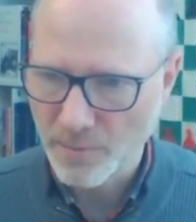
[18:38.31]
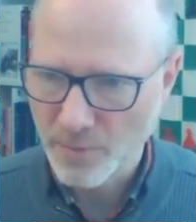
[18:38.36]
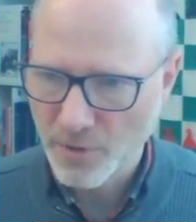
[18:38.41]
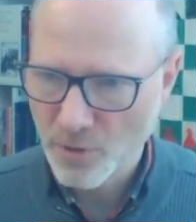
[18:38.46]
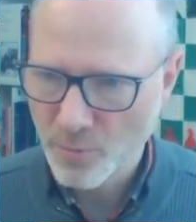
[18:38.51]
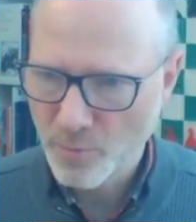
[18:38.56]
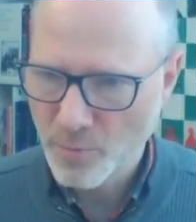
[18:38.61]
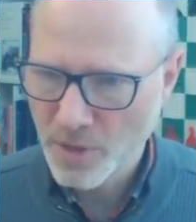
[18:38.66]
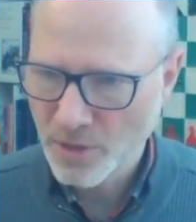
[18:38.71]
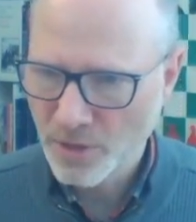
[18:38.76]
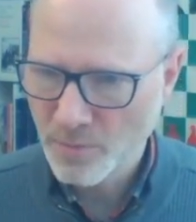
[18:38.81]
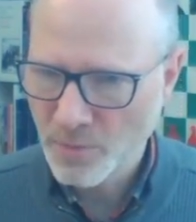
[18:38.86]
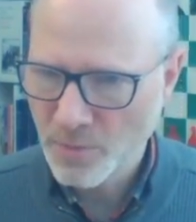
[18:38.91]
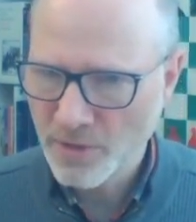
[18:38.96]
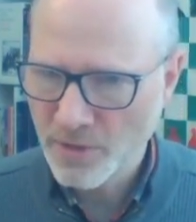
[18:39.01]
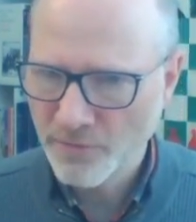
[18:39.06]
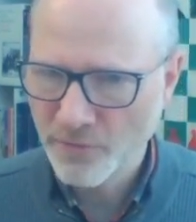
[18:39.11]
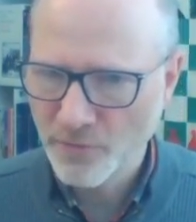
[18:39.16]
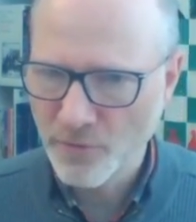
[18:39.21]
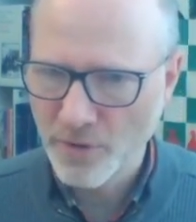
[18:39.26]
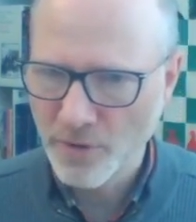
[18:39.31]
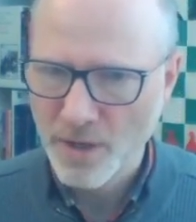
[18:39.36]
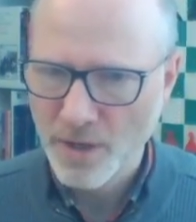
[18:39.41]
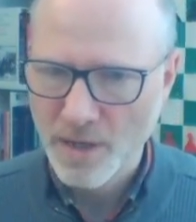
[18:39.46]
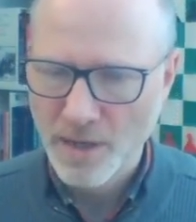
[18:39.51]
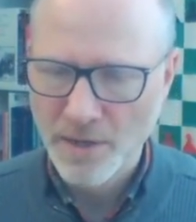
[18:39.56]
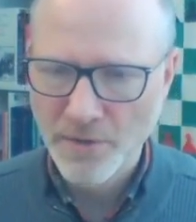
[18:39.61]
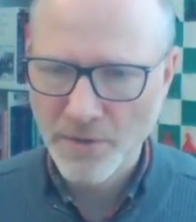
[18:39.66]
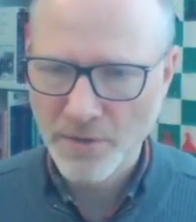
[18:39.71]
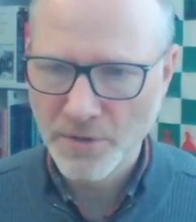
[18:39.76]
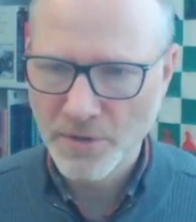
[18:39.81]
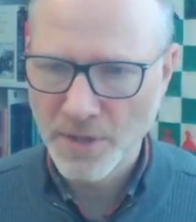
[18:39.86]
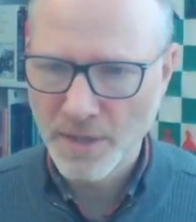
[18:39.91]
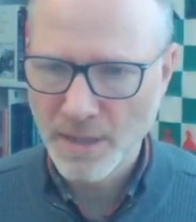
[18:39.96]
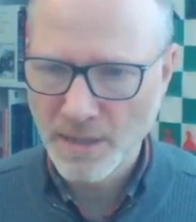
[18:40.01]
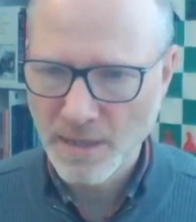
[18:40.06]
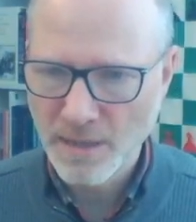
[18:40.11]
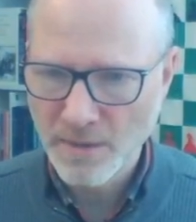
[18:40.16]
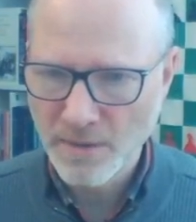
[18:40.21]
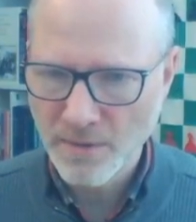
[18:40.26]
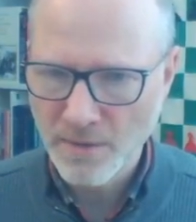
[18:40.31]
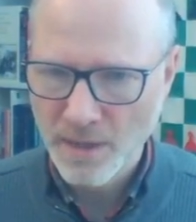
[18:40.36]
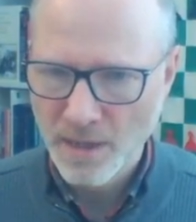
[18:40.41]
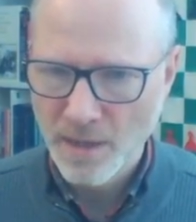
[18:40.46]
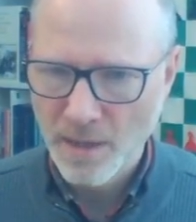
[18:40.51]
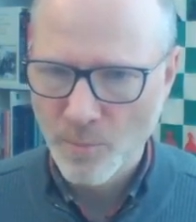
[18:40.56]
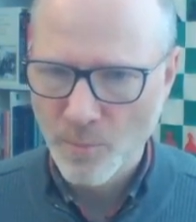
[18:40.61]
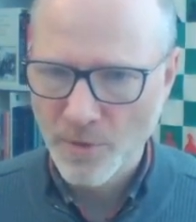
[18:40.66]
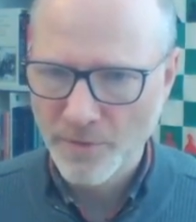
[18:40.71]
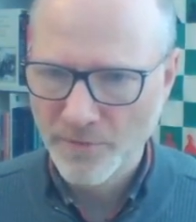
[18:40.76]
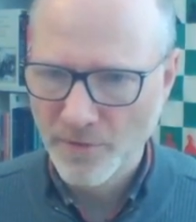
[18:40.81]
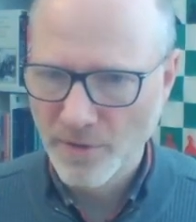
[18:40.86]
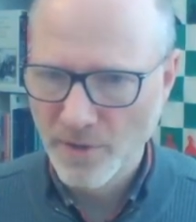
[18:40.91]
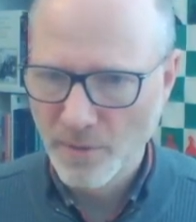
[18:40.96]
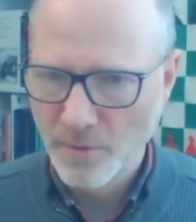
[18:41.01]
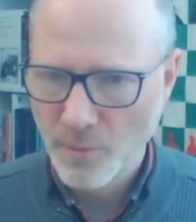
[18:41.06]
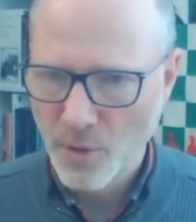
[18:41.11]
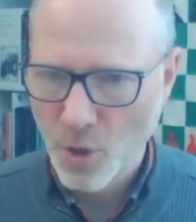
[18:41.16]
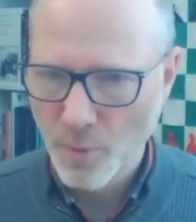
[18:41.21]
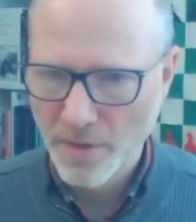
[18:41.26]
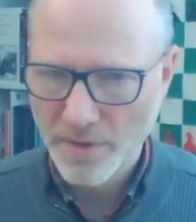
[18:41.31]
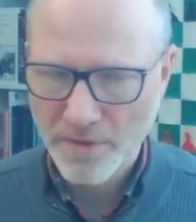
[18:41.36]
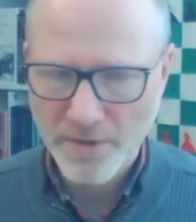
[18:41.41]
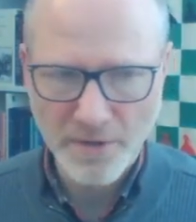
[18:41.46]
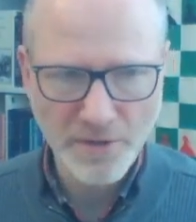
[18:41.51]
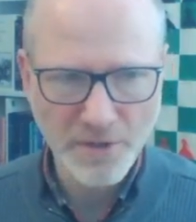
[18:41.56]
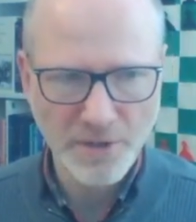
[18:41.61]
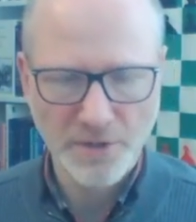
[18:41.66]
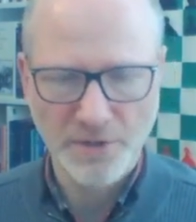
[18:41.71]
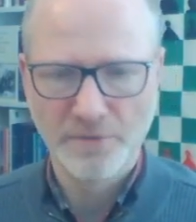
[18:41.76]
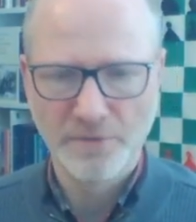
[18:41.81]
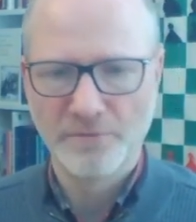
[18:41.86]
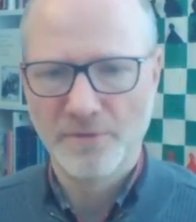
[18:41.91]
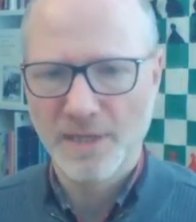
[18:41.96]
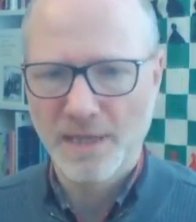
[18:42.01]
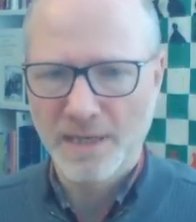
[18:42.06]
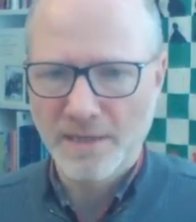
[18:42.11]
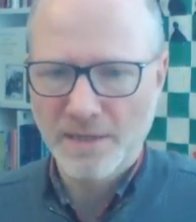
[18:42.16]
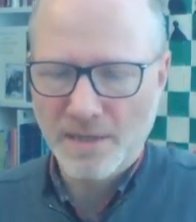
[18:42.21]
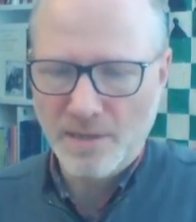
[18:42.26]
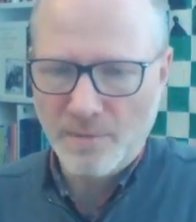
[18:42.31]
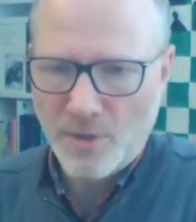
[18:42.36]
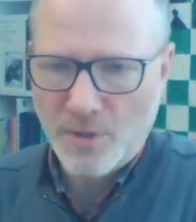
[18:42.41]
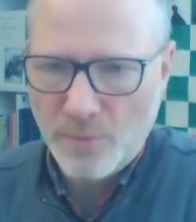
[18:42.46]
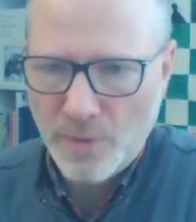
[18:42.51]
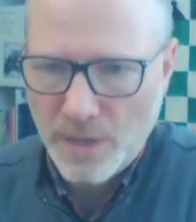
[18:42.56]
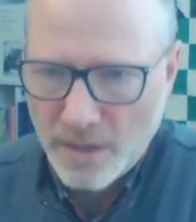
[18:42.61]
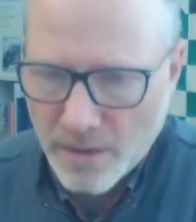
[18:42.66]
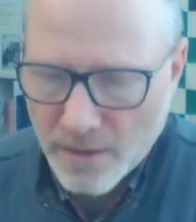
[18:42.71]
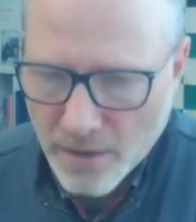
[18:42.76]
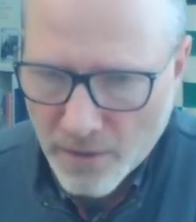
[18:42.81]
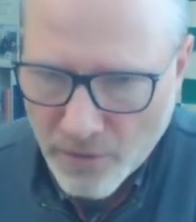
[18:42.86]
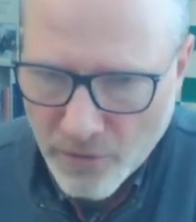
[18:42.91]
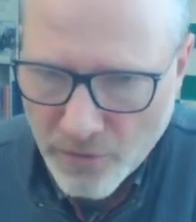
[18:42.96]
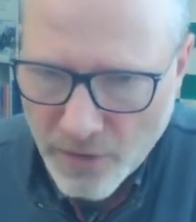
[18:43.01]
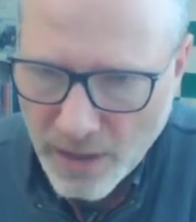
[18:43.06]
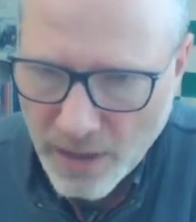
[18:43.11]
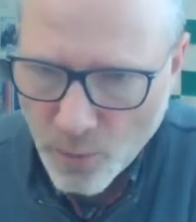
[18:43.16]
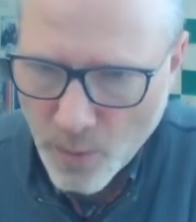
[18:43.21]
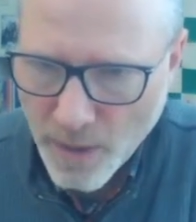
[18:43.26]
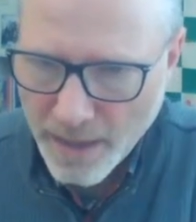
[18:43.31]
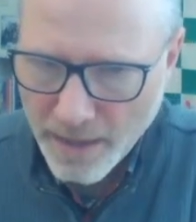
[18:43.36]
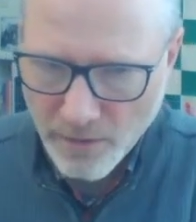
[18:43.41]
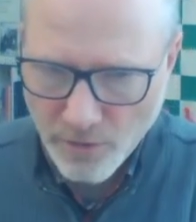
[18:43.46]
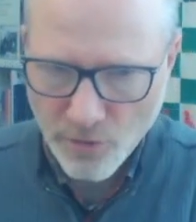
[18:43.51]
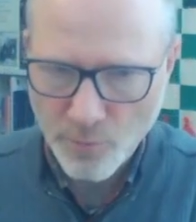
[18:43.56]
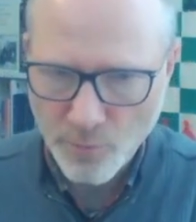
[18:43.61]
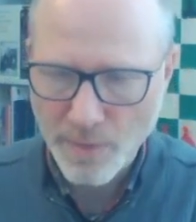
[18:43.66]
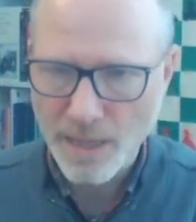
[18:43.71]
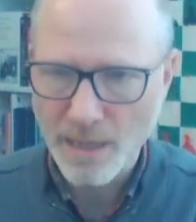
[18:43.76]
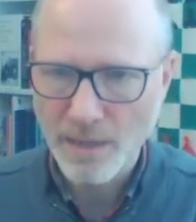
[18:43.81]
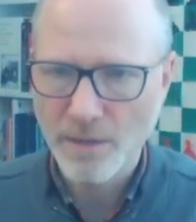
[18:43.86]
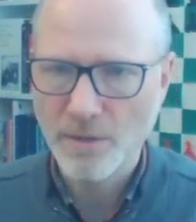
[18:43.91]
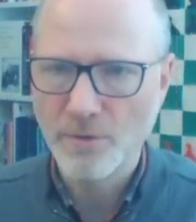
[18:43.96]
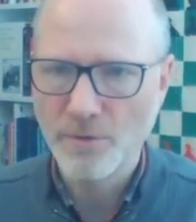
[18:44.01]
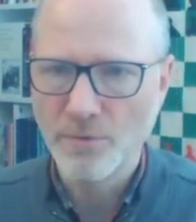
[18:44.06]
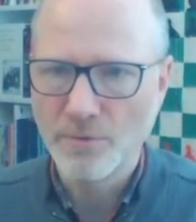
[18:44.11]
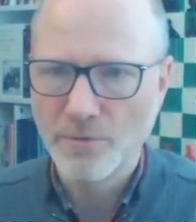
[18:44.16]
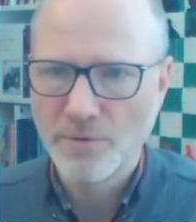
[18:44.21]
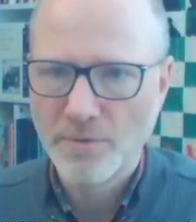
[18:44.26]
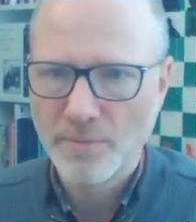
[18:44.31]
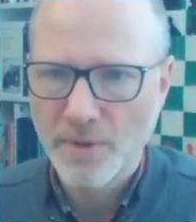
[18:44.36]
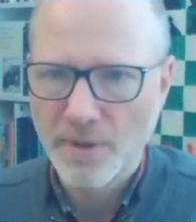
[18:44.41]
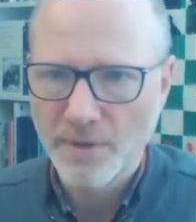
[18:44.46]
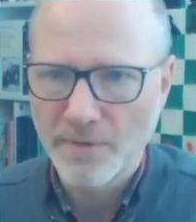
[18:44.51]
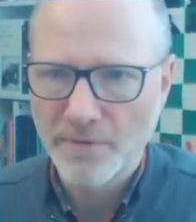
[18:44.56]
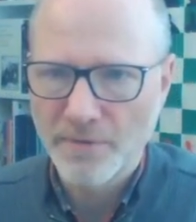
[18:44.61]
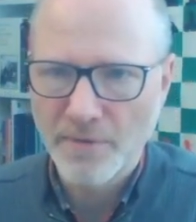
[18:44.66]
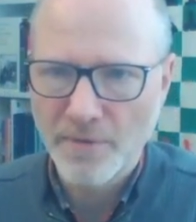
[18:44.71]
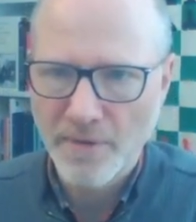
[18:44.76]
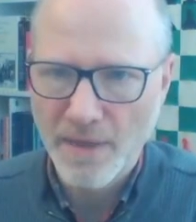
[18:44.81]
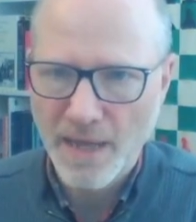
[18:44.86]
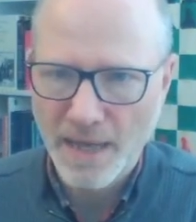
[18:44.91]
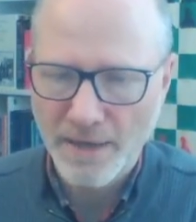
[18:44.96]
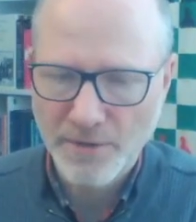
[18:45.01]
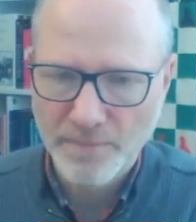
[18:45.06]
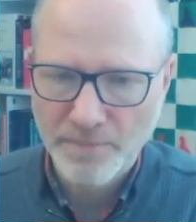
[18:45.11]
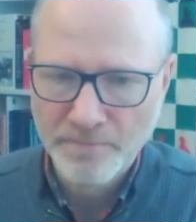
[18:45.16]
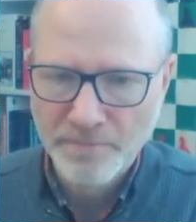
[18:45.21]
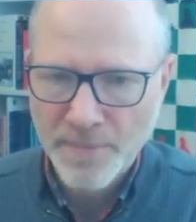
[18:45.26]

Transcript: So bishop g4, not ideal, but for the moment there doesn't really seem to be a concrete way to make use of that.